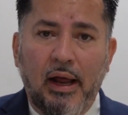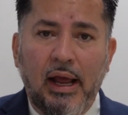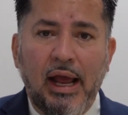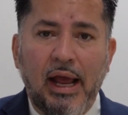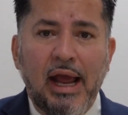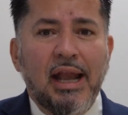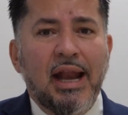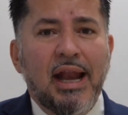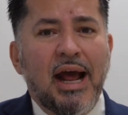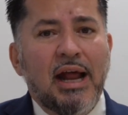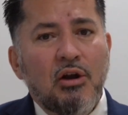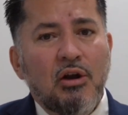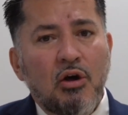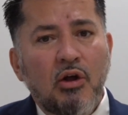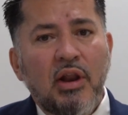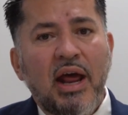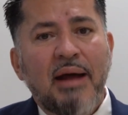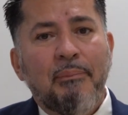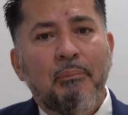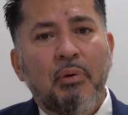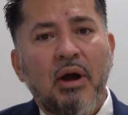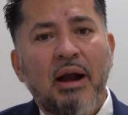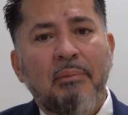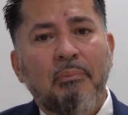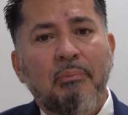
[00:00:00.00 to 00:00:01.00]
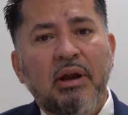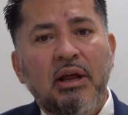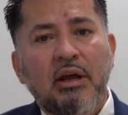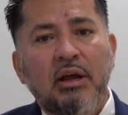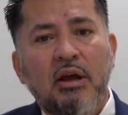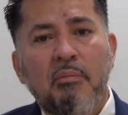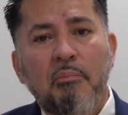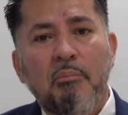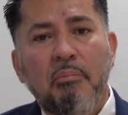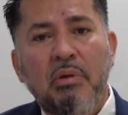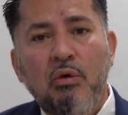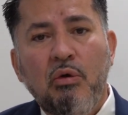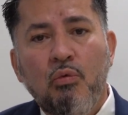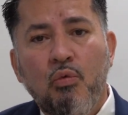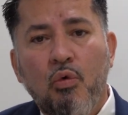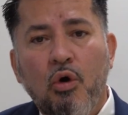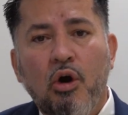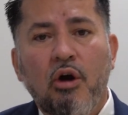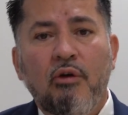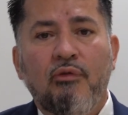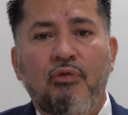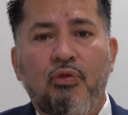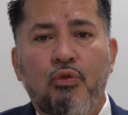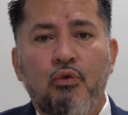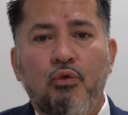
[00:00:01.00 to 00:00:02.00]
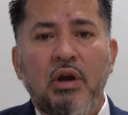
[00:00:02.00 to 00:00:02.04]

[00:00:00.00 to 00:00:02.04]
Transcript: and I know that property can be worth